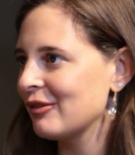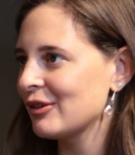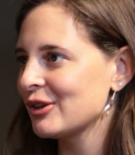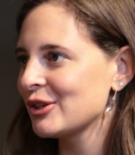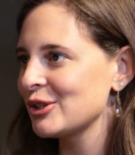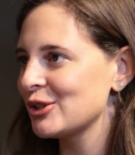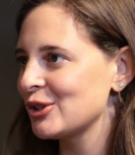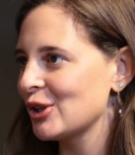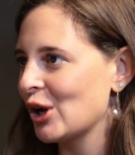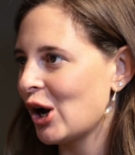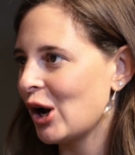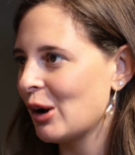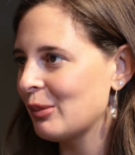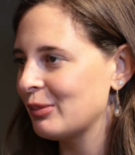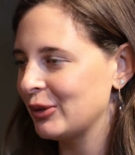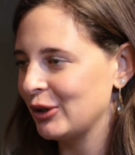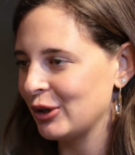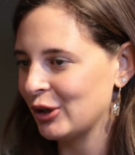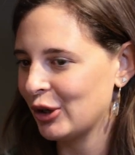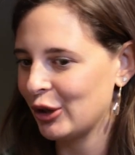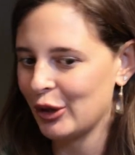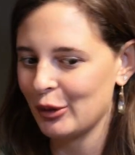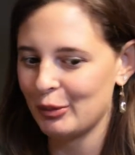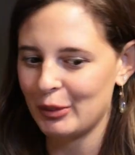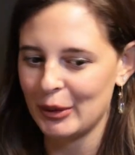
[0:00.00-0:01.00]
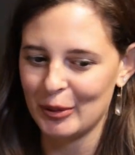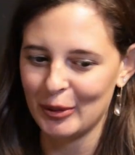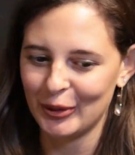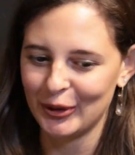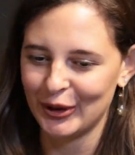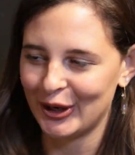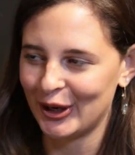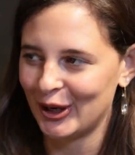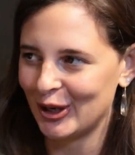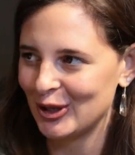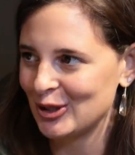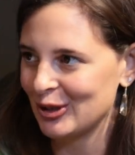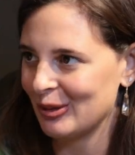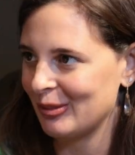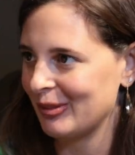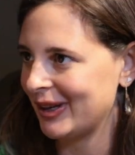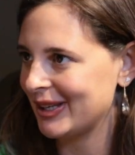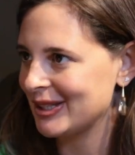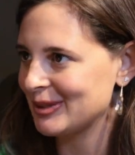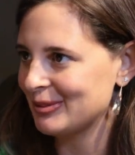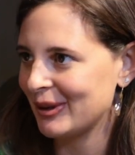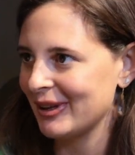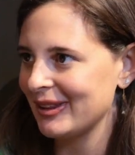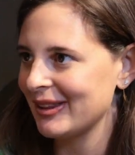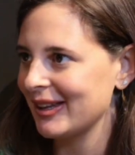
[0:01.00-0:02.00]
even stopped the people that enter. I'm like,
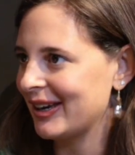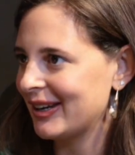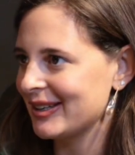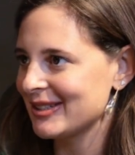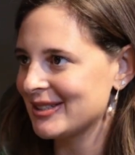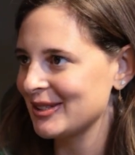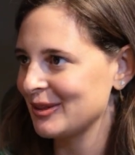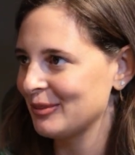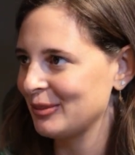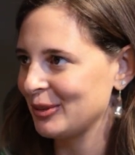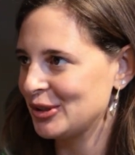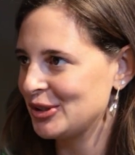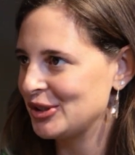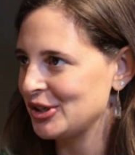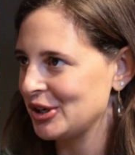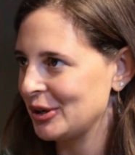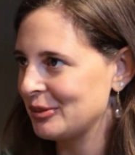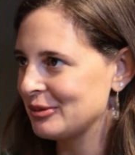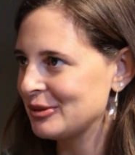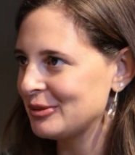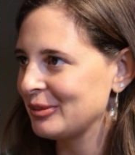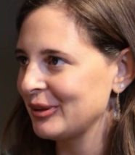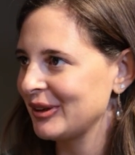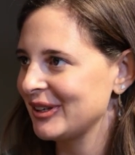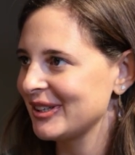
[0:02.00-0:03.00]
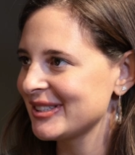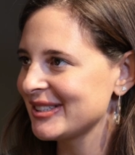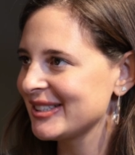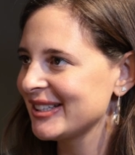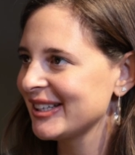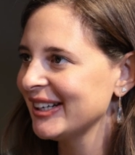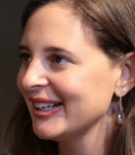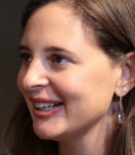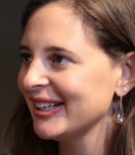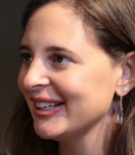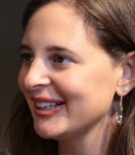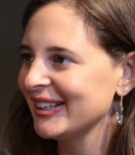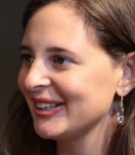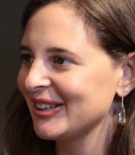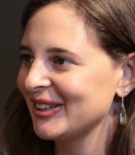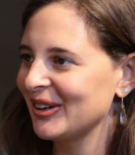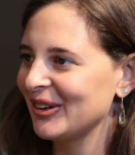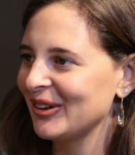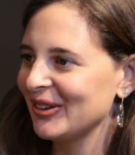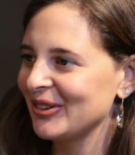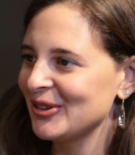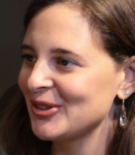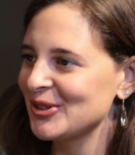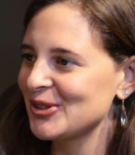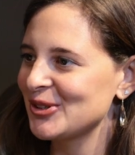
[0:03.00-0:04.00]
explain that in simpler terms, please.
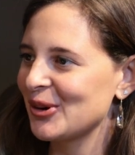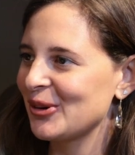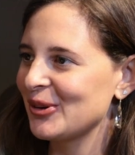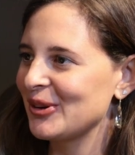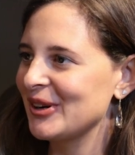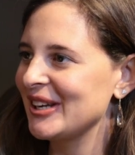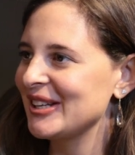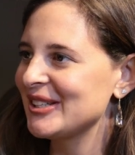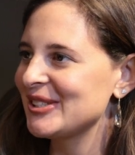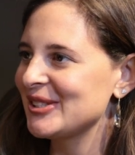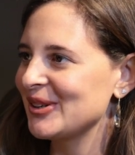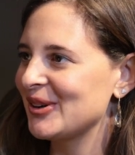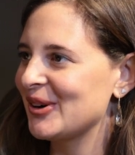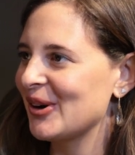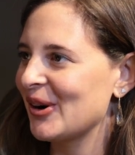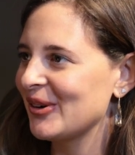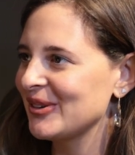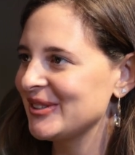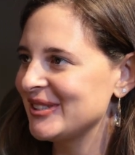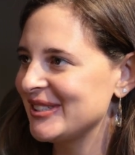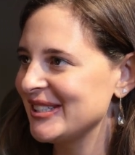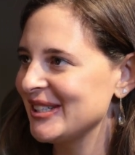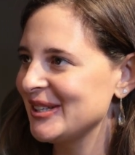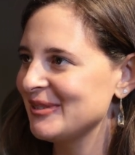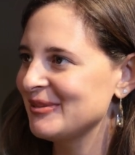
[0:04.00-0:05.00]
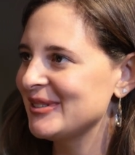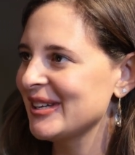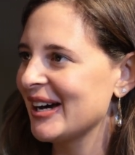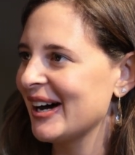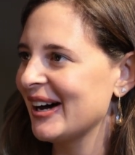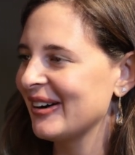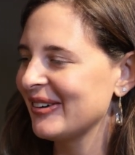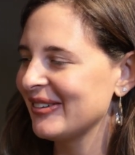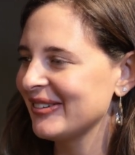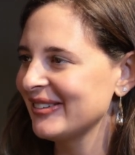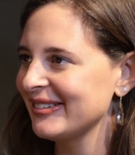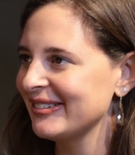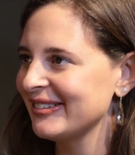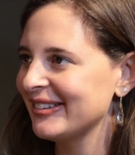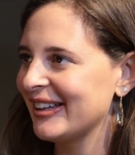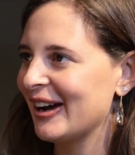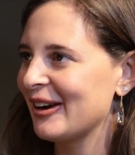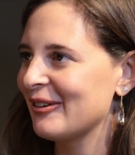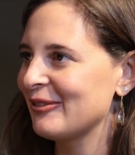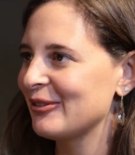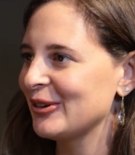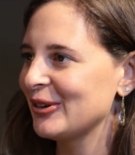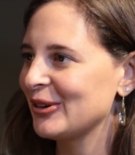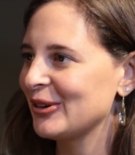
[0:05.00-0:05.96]
There's no need to go deep down that